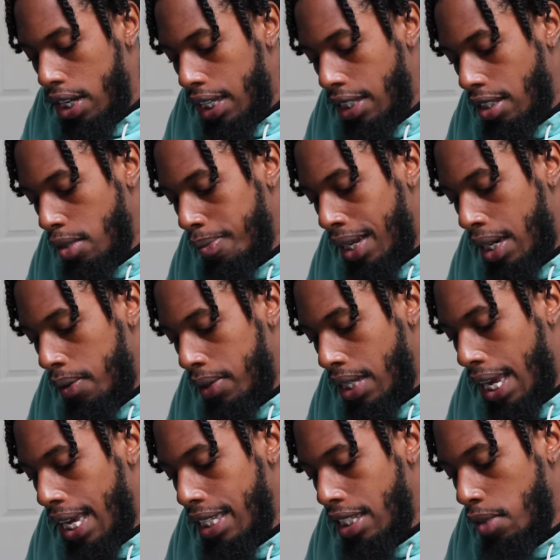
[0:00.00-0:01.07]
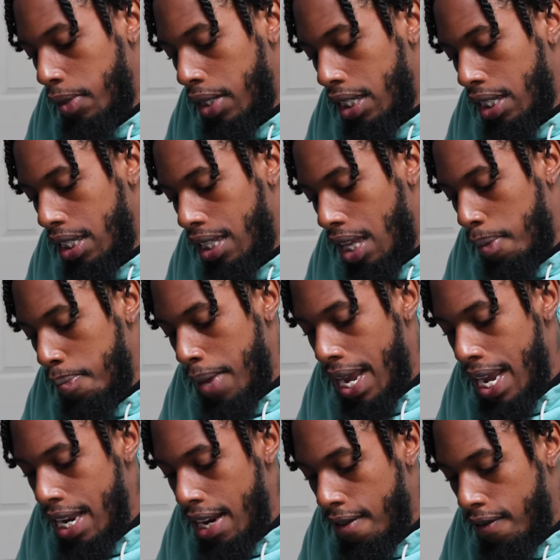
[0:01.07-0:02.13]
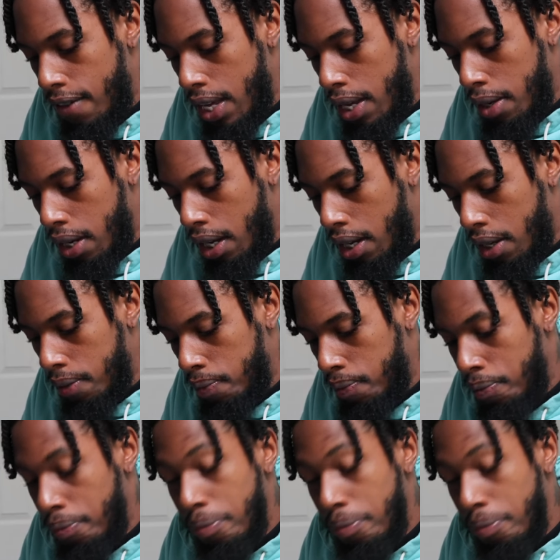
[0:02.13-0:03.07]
that somebody was asking me, does it say made in Vietnam